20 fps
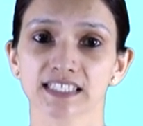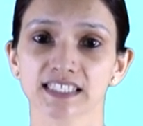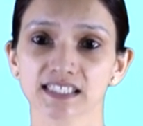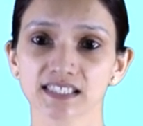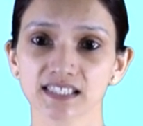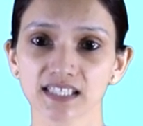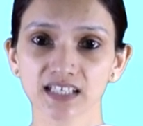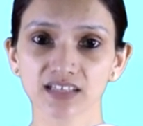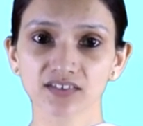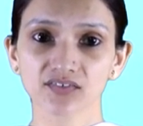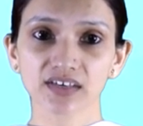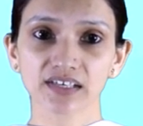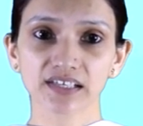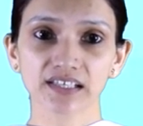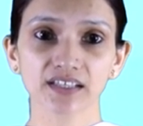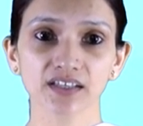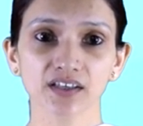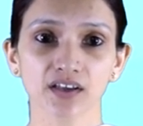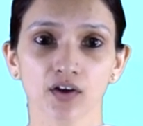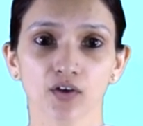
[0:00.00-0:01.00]

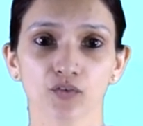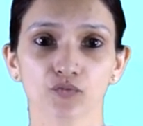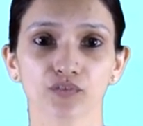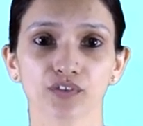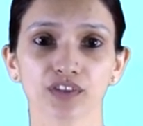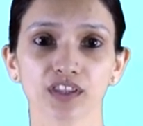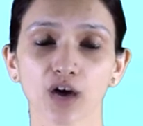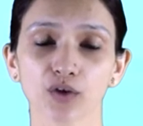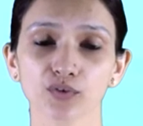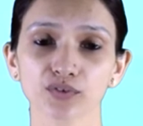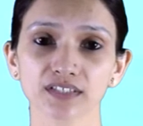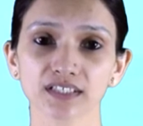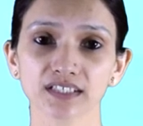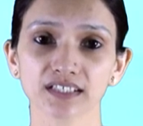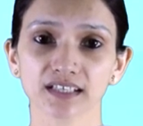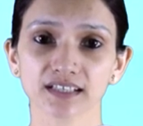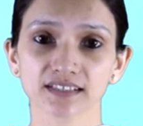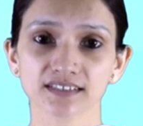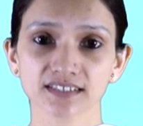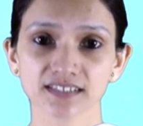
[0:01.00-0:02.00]
secretly without the
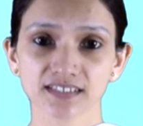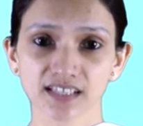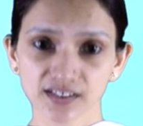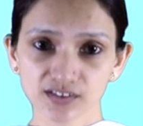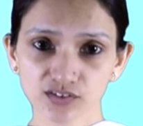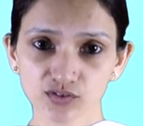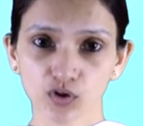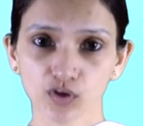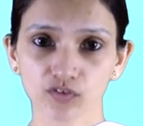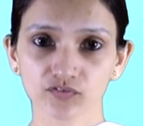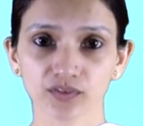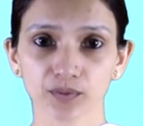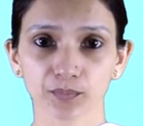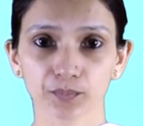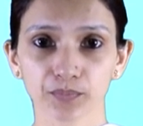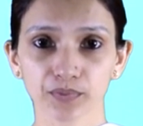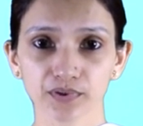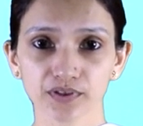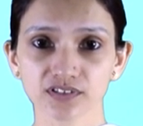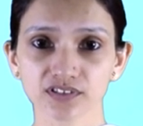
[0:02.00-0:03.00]
consent of the
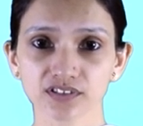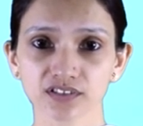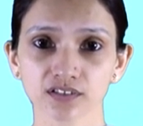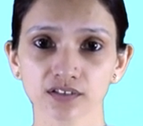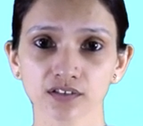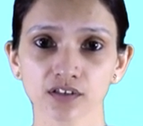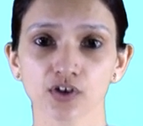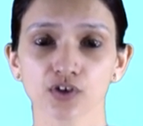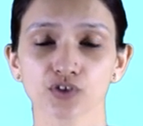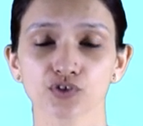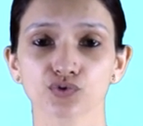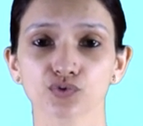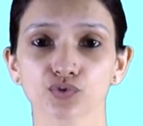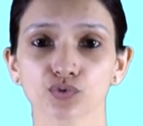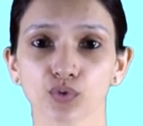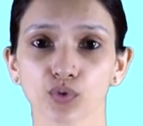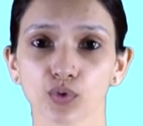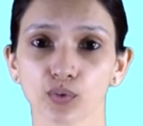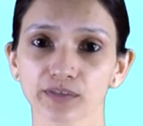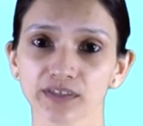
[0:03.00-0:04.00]
person to
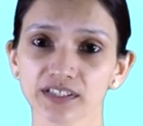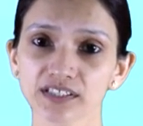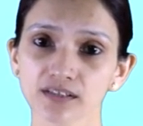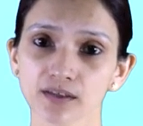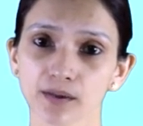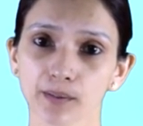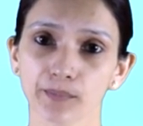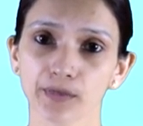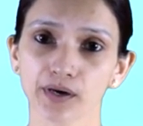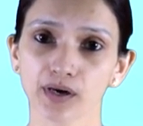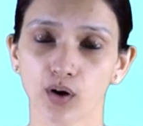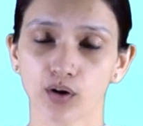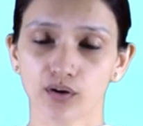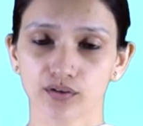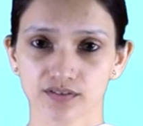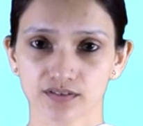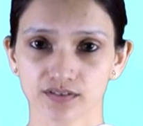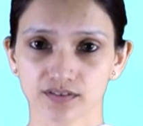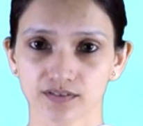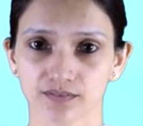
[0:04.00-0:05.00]
whom it
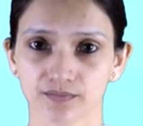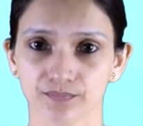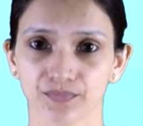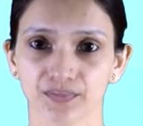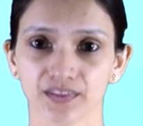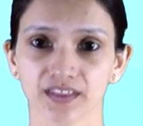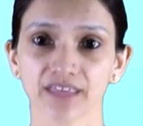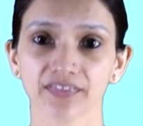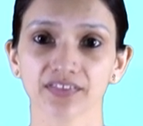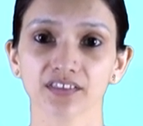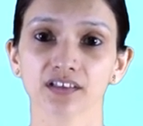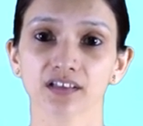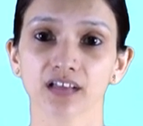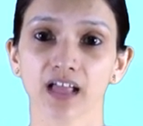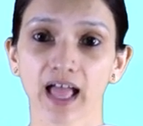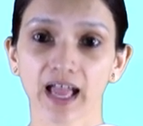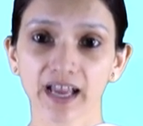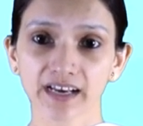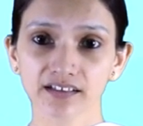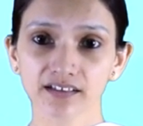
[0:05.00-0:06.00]
belongs. Then the
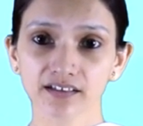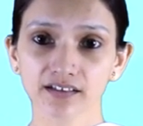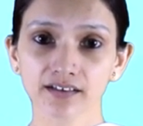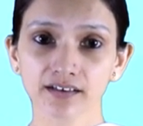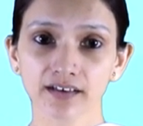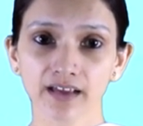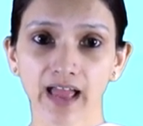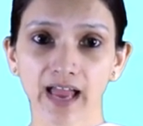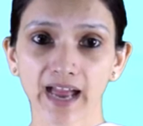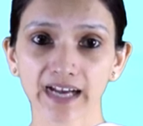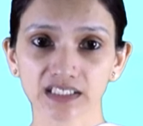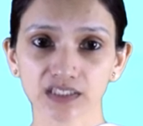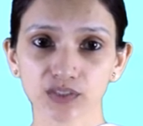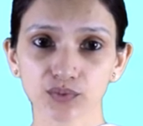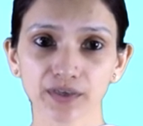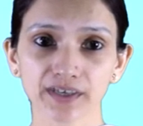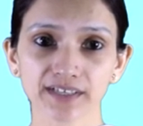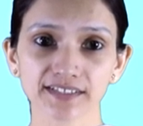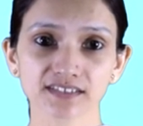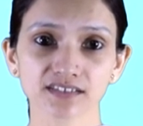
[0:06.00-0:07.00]
hacker
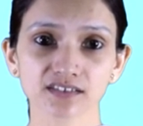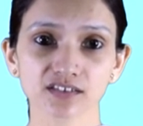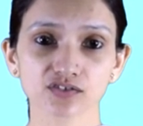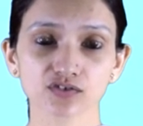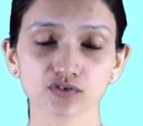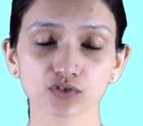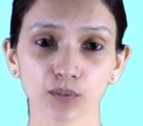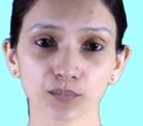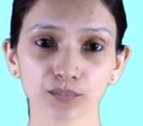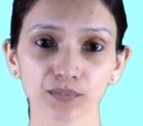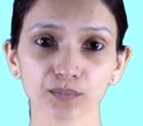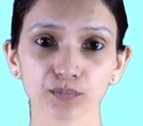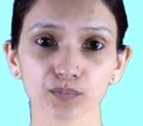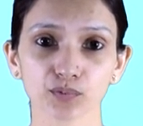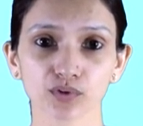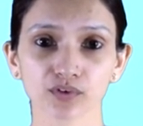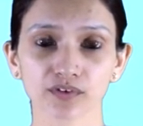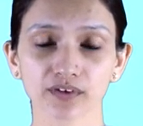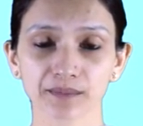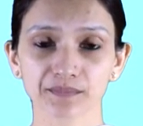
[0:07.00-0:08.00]
activates the zombie
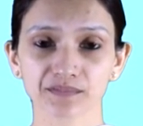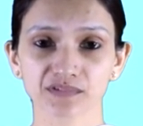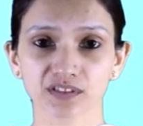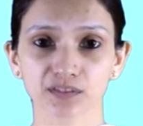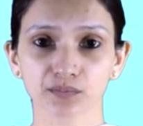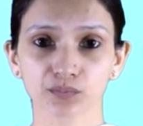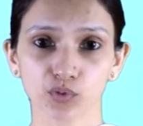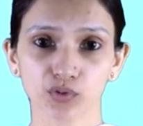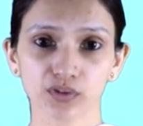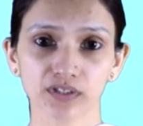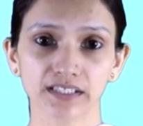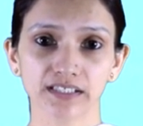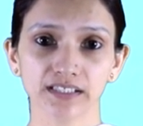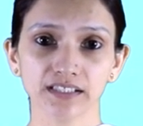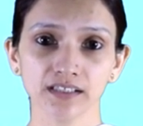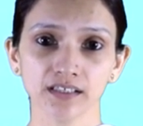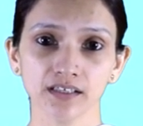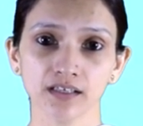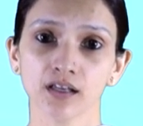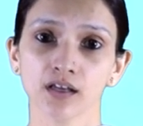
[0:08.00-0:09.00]
programs remotely
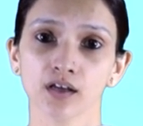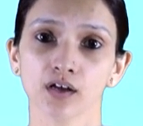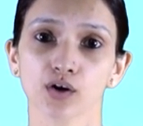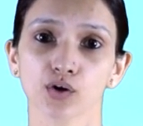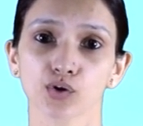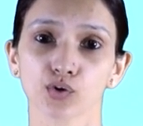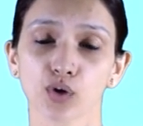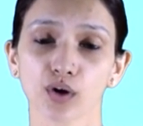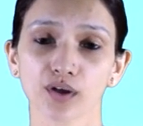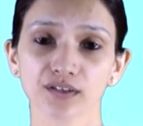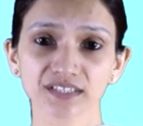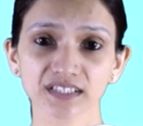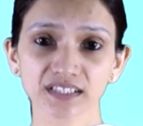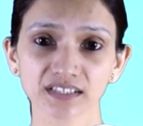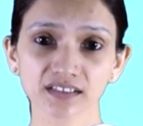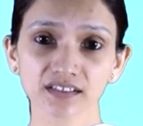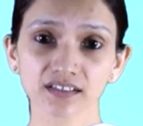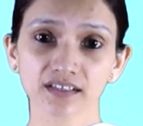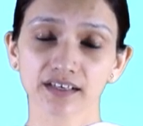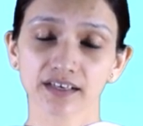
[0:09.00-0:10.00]
causing
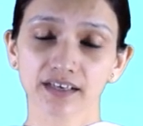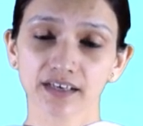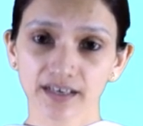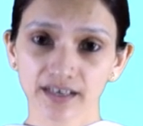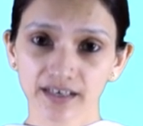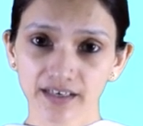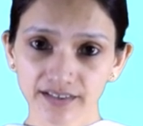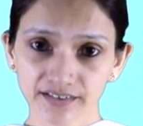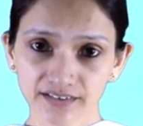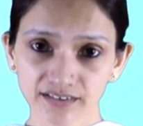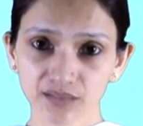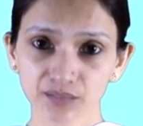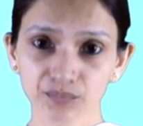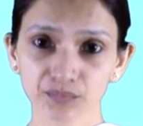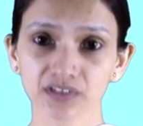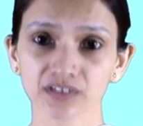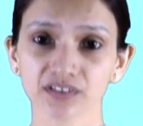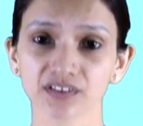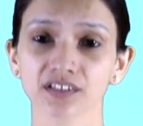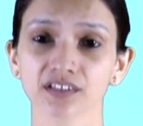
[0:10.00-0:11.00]
the
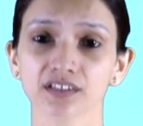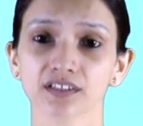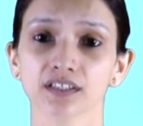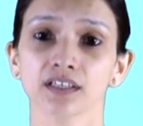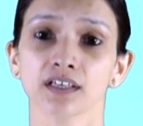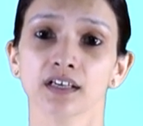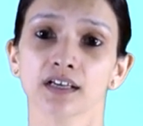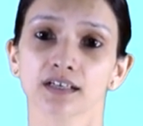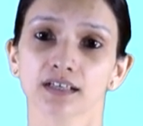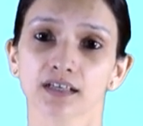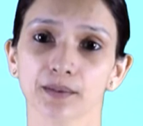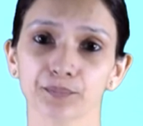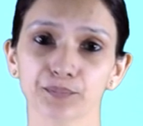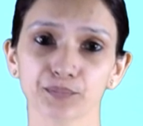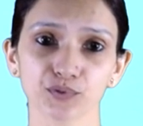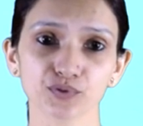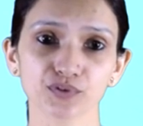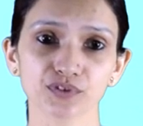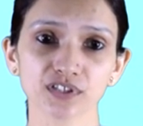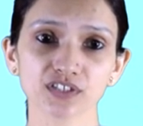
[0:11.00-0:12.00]
intermediary
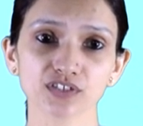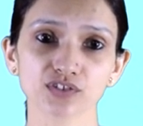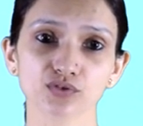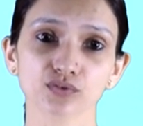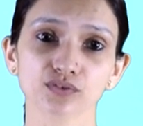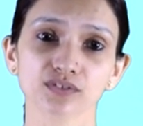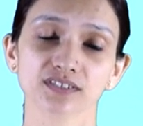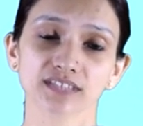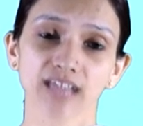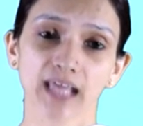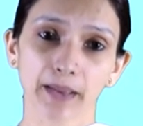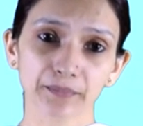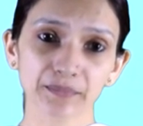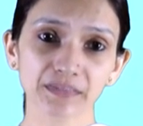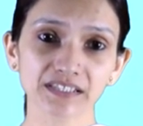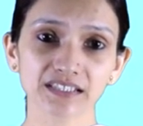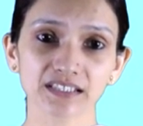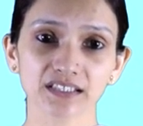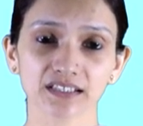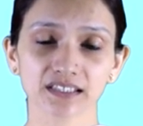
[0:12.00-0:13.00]
computers to
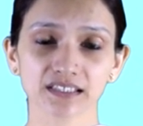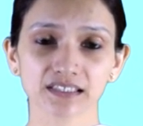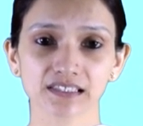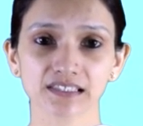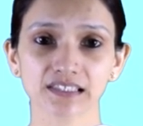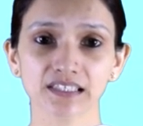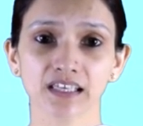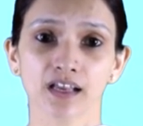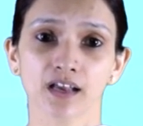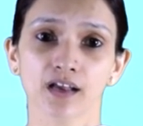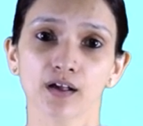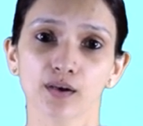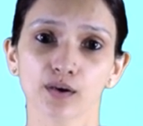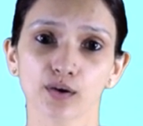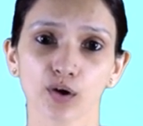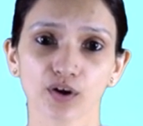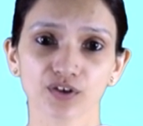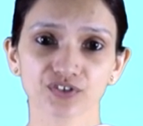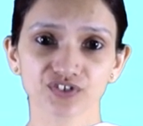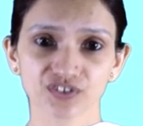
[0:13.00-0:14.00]
simultaneously
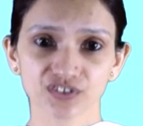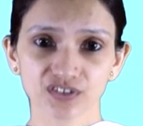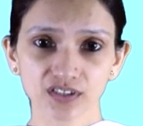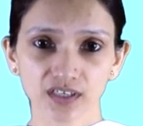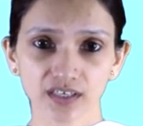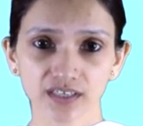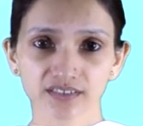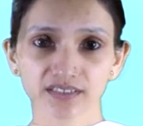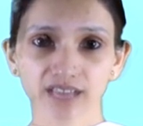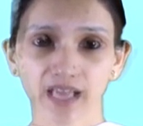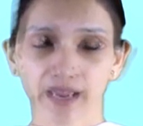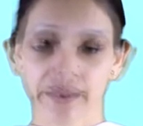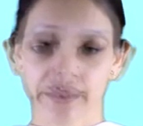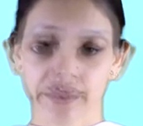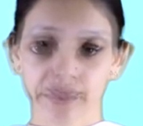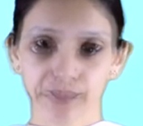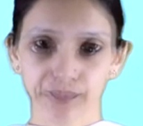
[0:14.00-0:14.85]
launch the attack.